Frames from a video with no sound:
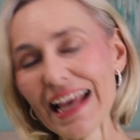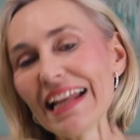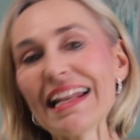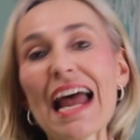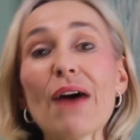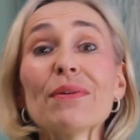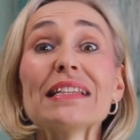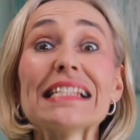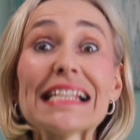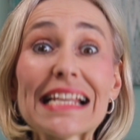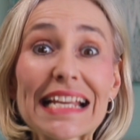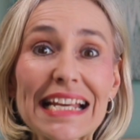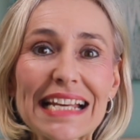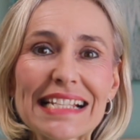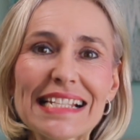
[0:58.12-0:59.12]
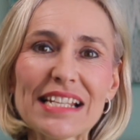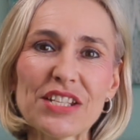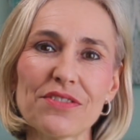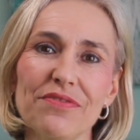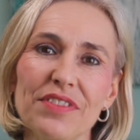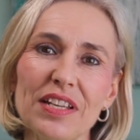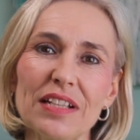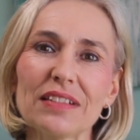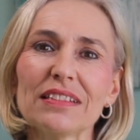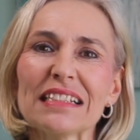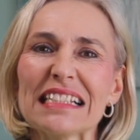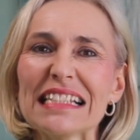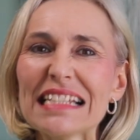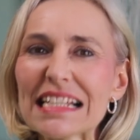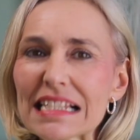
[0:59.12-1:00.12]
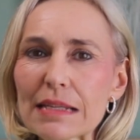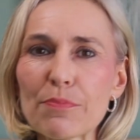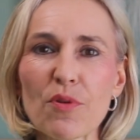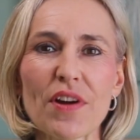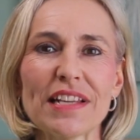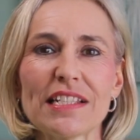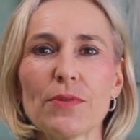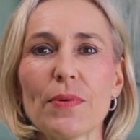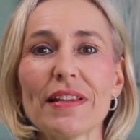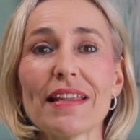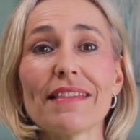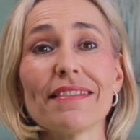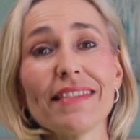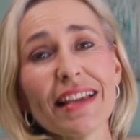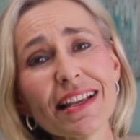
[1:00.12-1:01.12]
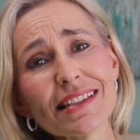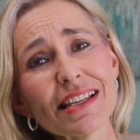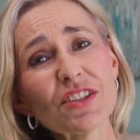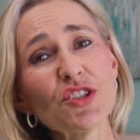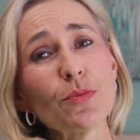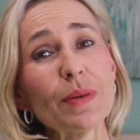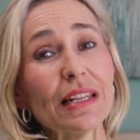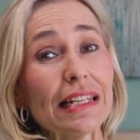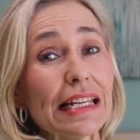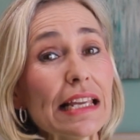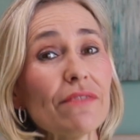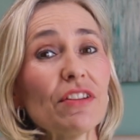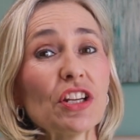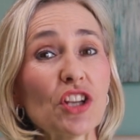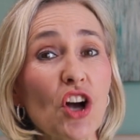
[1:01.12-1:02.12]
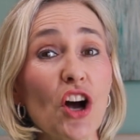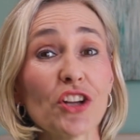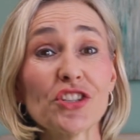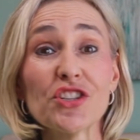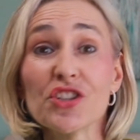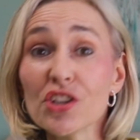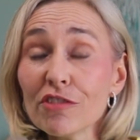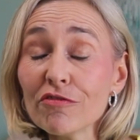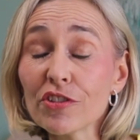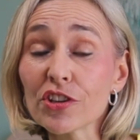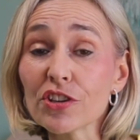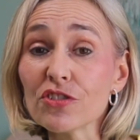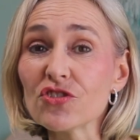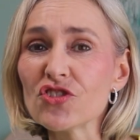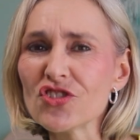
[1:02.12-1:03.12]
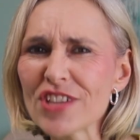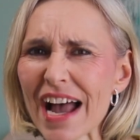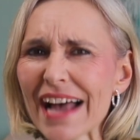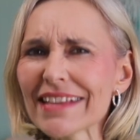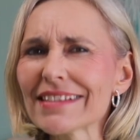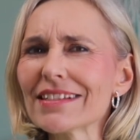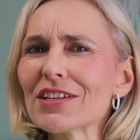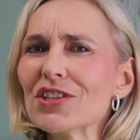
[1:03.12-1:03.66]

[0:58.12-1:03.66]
Now, it's easy to feel disappointed when the things that you believe in God to do for you just